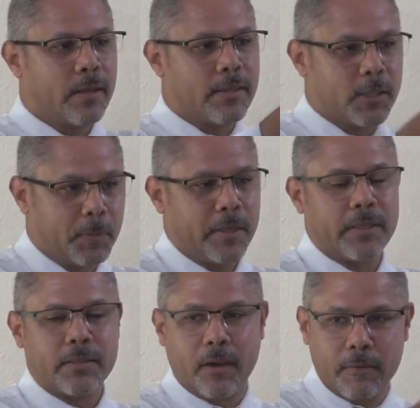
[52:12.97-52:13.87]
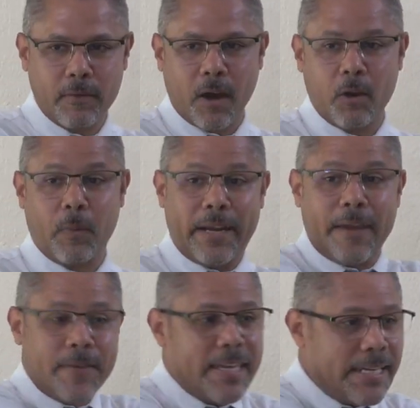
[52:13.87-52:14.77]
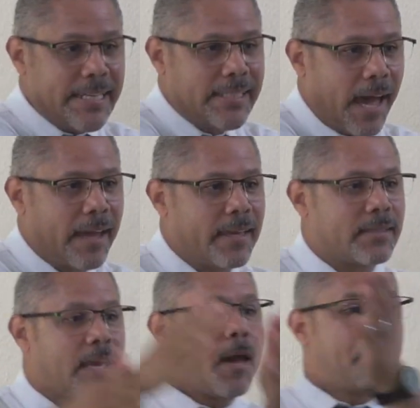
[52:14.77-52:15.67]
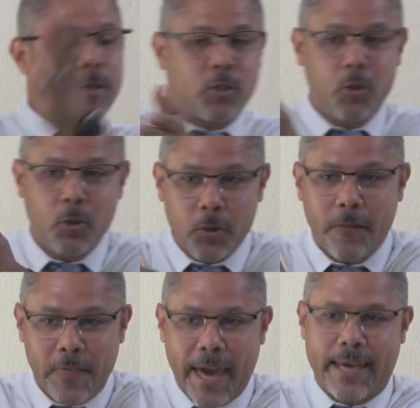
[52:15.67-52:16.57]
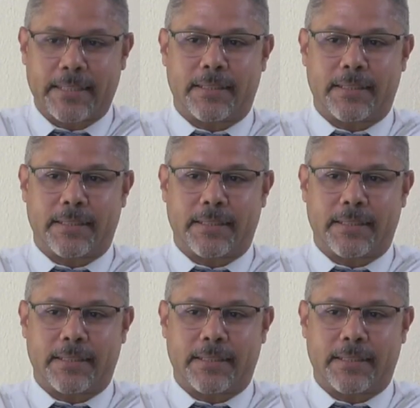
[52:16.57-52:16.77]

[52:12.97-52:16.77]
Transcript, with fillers: the Spirit of God. Whatever He desires, pursue that.